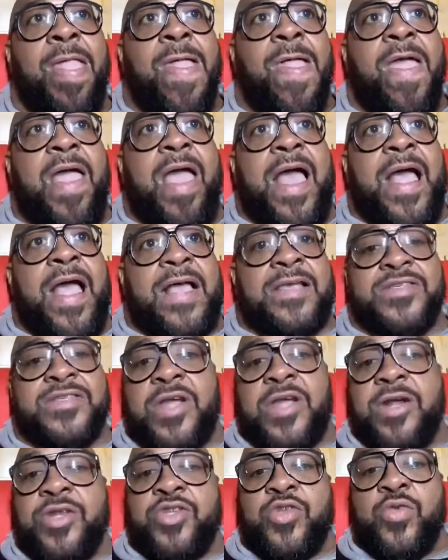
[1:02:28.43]
I
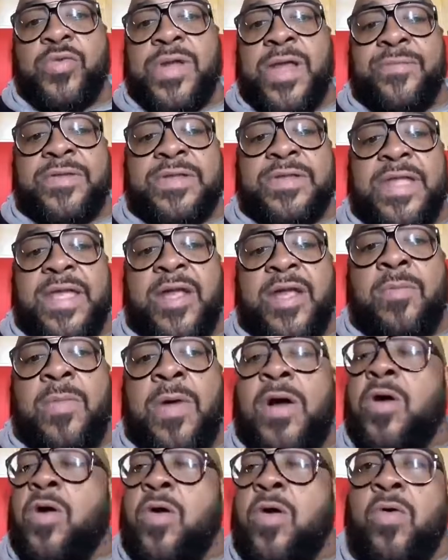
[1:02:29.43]
started doing everything on my
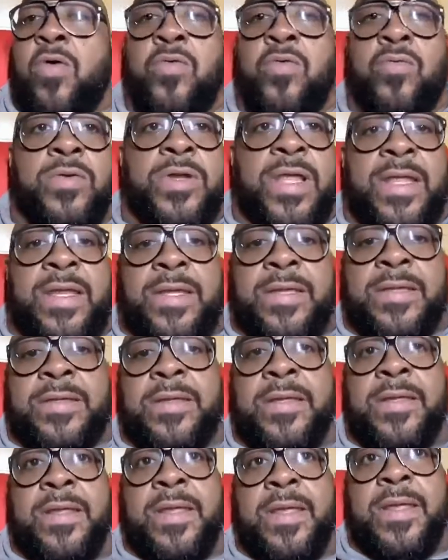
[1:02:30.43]
own.
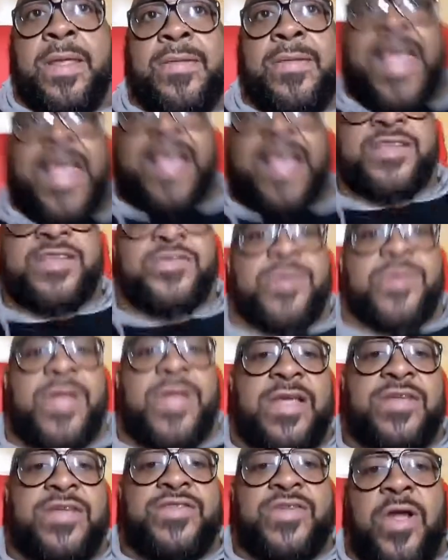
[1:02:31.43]
And that's when I
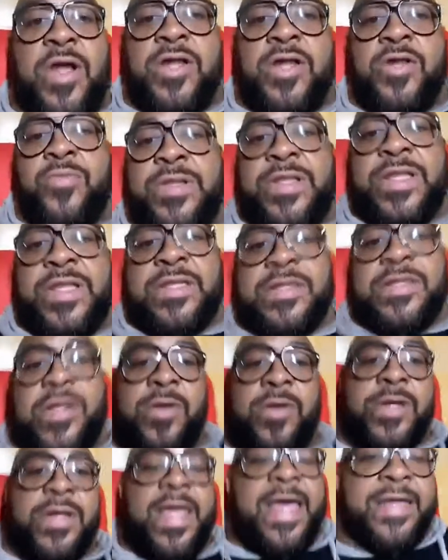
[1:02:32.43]
started really learning how
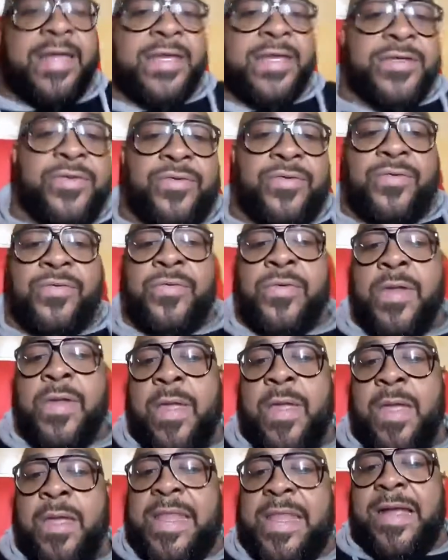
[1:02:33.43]
to do,
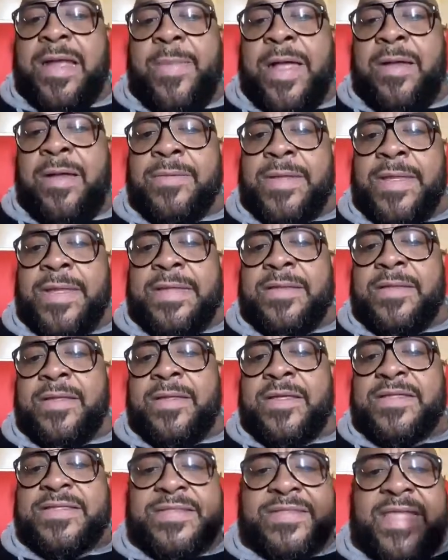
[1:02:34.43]
like, about it,
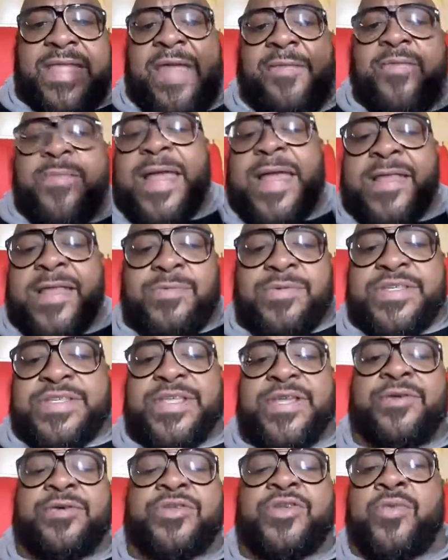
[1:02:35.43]
because everybody was
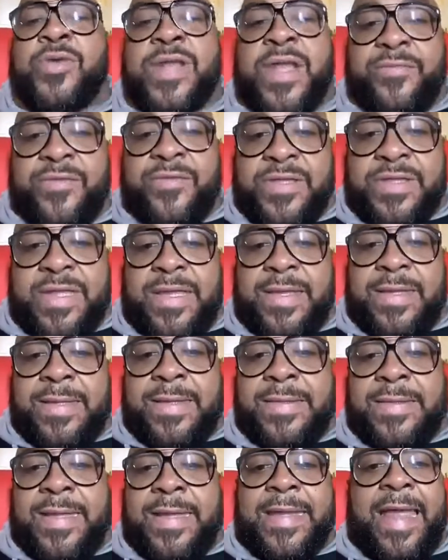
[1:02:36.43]
still doing everything.
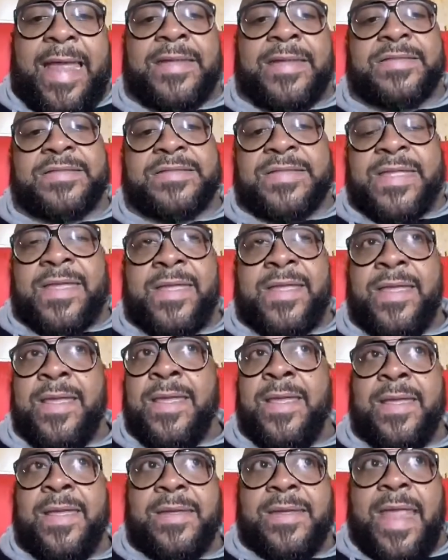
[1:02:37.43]
And honestly,
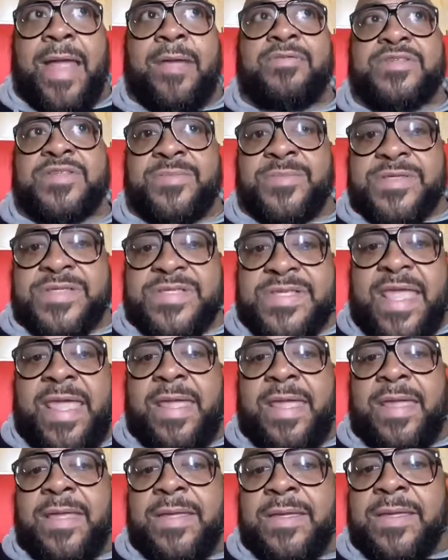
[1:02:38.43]
that was a
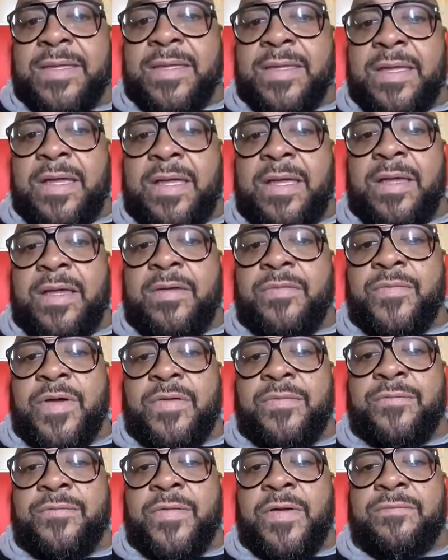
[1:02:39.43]
mistake
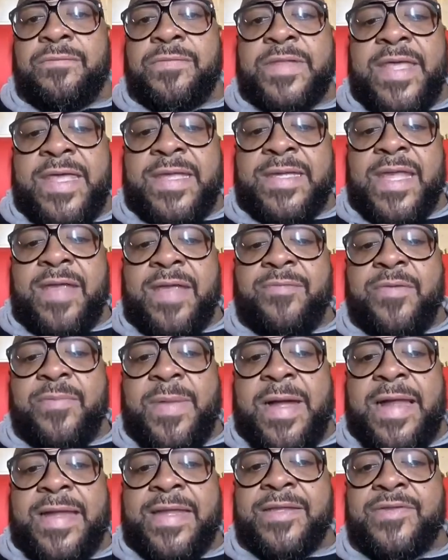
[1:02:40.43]
of letting
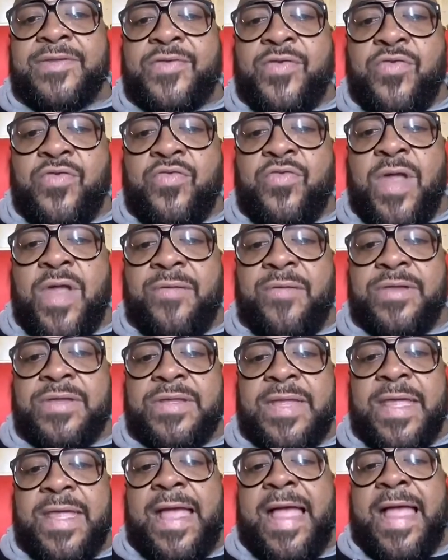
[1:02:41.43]
everybody do
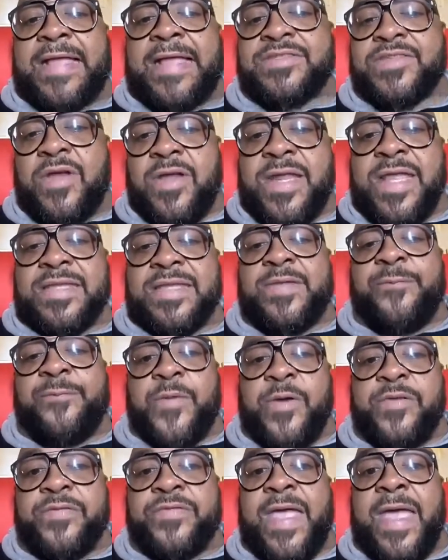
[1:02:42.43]
everything. I saw that the
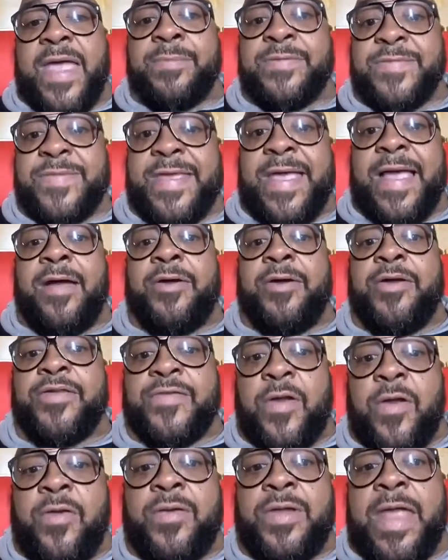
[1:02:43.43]
first time, see how it
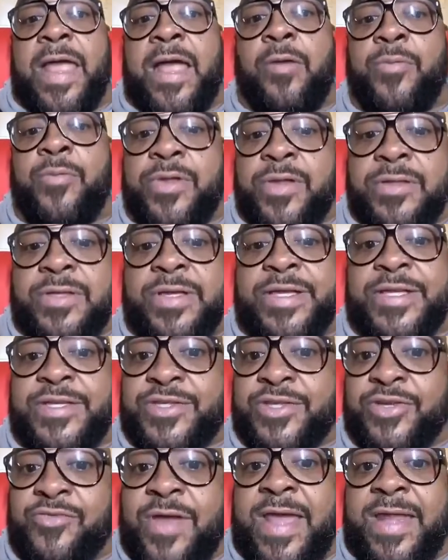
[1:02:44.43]
turned out when you look at
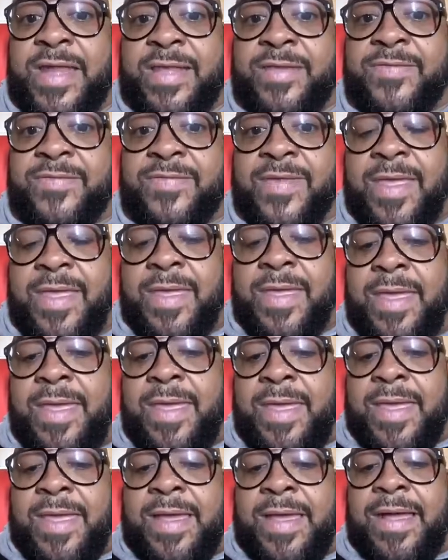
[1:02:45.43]
your credits.
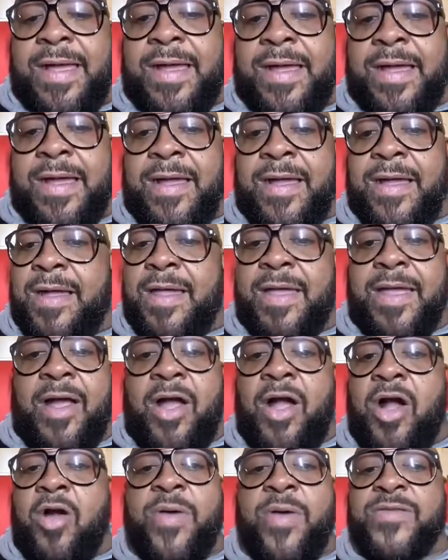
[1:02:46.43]

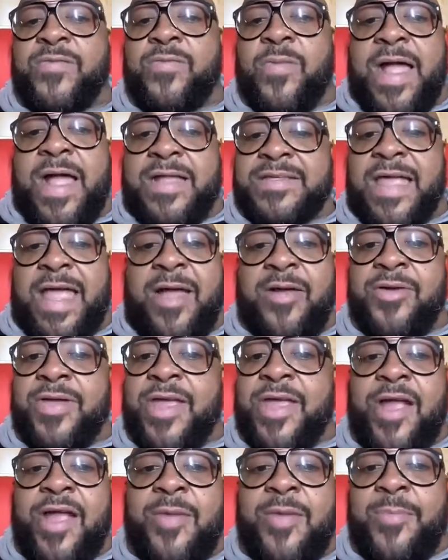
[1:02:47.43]
Always watch. I don't
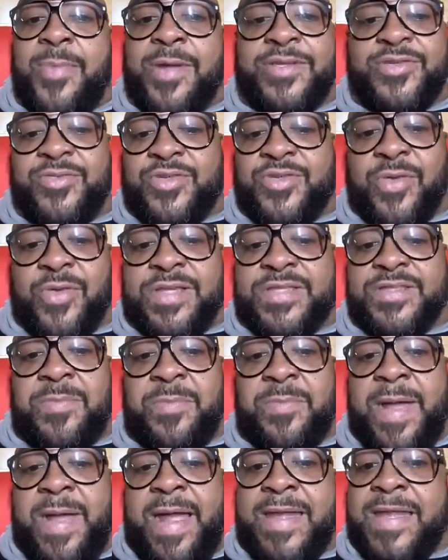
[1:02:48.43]
care how much you trust
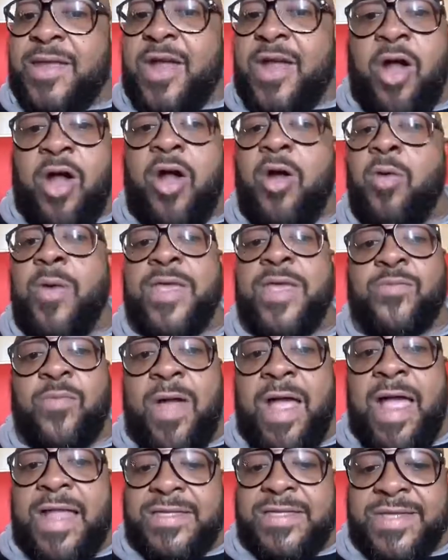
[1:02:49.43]
somebody, always
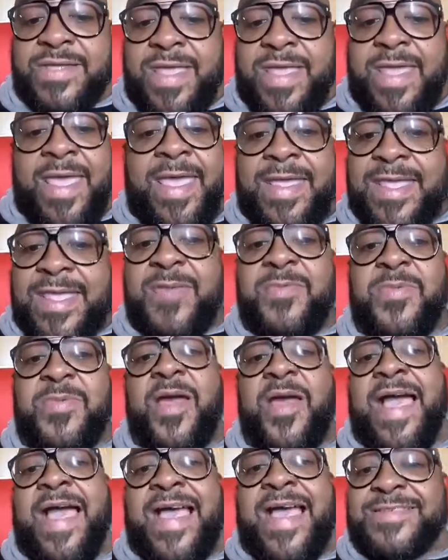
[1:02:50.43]
watch. Keep your
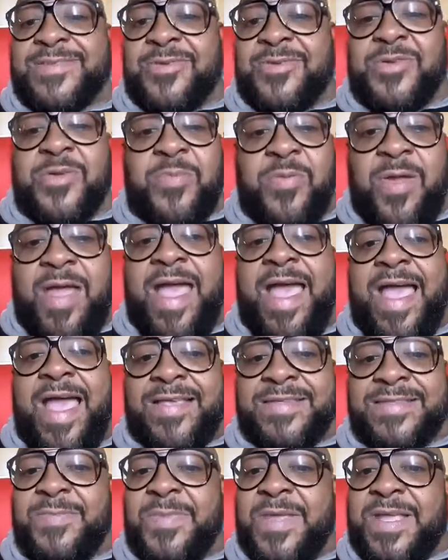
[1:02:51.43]
eyes on the
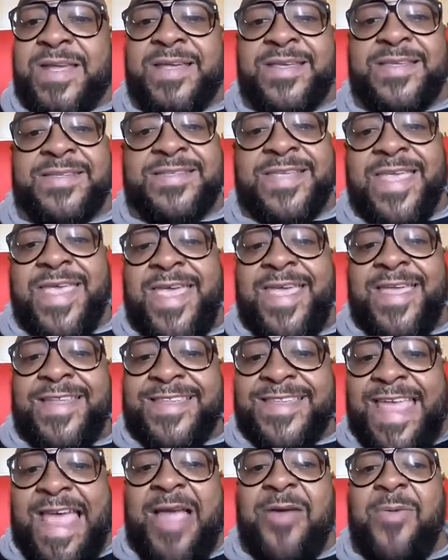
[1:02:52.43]
prize, because
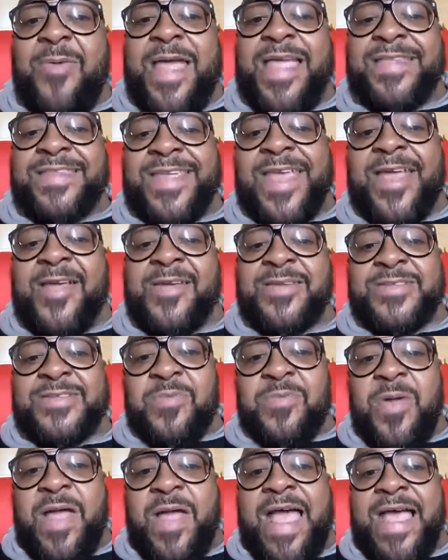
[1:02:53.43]
that right there is the
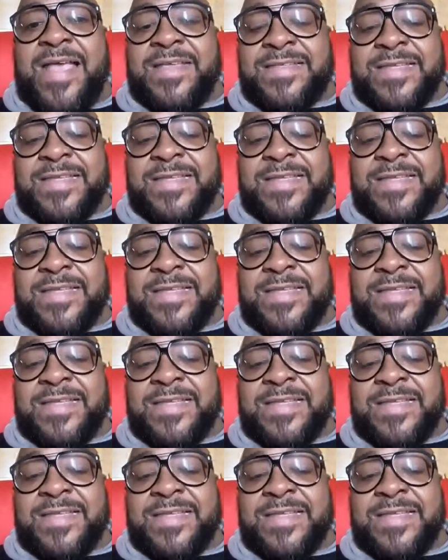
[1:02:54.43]
prize.